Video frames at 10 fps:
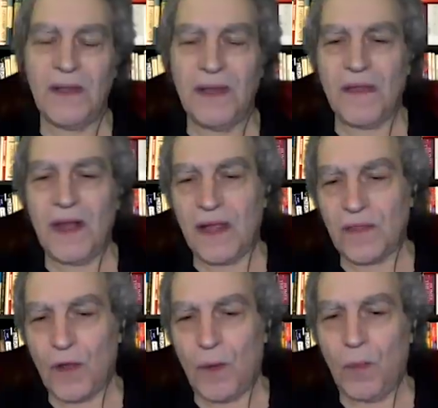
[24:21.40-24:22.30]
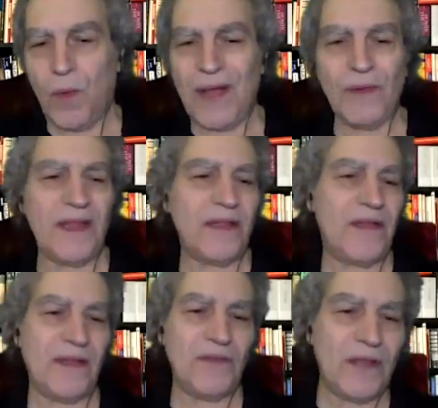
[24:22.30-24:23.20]
And then I thought, well, why would they
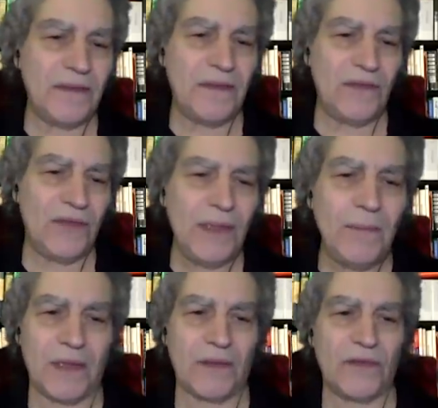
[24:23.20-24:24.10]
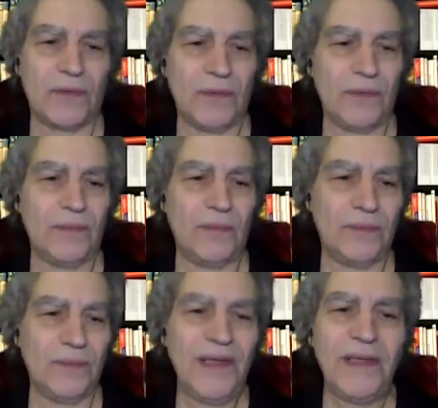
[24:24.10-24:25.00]
then send these emails to
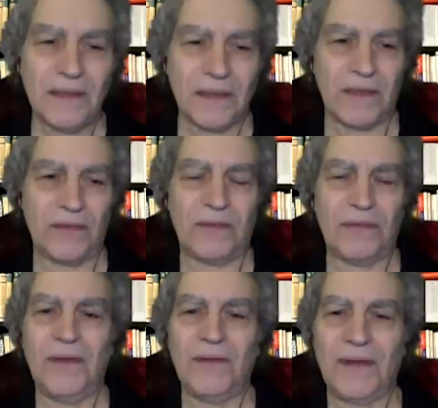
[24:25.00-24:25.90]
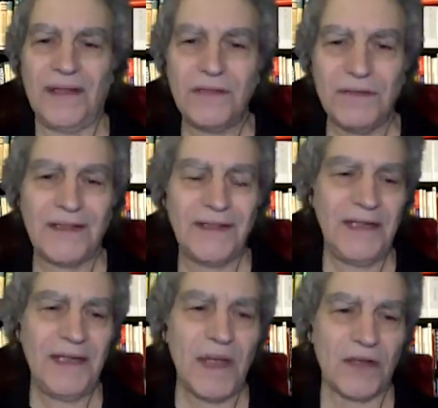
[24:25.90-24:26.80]
WikiLeaks, Hillary
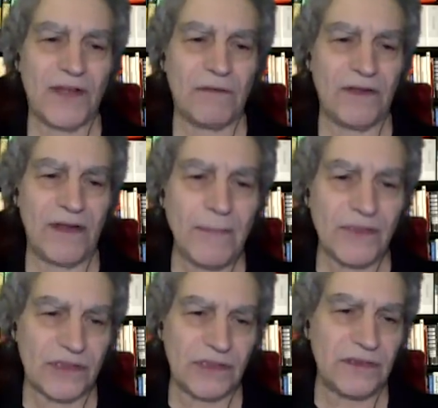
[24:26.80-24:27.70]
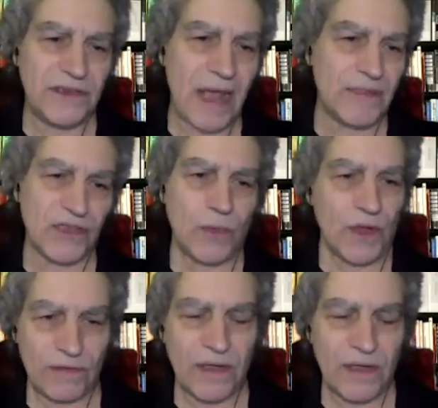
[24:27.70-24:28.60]
Clinton emails that are damaging, clearly damaging,
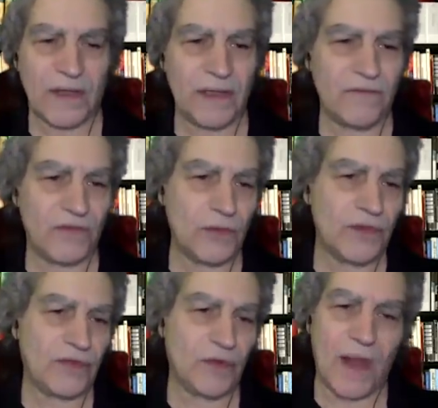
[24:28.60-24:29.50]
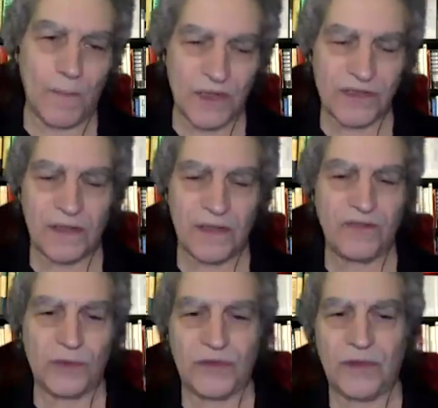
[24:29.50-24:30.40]
whether or not they influenced or how much they
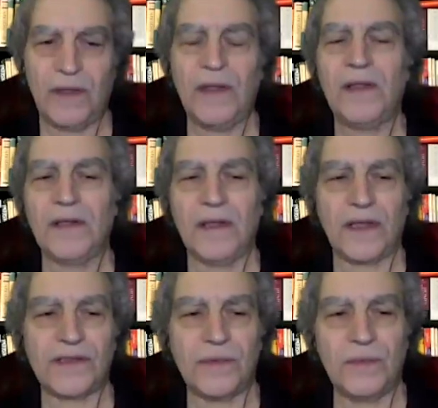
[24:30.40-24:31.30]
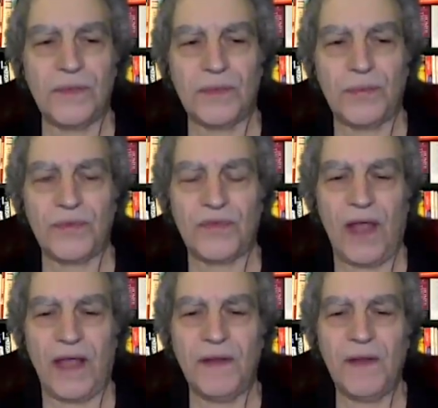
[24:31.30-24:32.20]
influenced the election, we can put
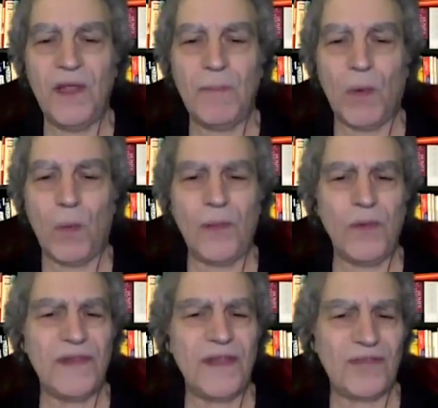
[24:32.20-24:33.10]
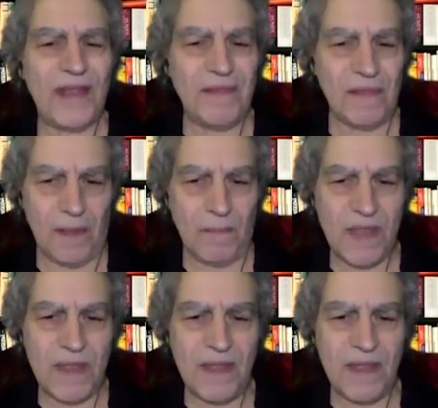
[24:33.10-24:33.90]
aside. But why would they send them?